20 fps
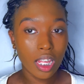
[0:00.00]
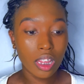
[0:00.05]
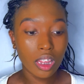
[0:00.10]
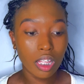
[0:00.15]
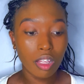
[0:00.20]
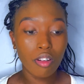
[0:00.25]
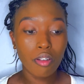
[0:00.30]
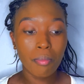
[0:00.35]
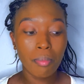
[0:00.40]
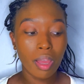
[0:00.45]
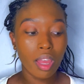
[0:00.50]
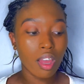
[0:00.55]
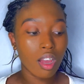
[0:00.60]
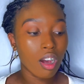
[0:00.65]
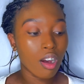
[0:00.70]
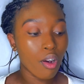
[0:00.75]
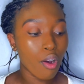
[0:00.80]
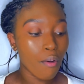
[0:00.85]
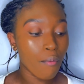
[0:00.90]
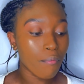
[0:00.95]
little bit
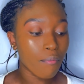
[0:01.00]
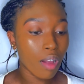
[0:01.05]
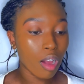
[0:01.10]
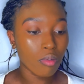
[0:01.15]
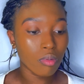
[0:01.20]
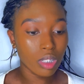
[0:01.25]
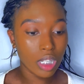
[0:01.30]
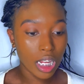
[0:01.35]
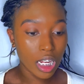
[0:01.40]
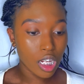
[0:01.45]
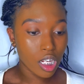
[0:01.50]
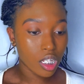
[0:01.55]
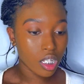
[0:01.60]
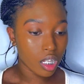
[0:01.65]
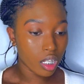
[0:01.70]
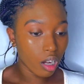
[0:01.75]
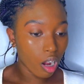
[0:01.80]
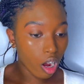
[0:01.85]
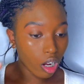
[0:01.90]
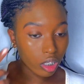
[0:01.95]
of
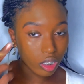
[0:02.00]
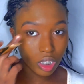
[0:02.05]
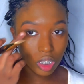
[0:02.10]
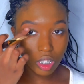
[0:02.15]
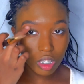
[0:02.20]
foundation on the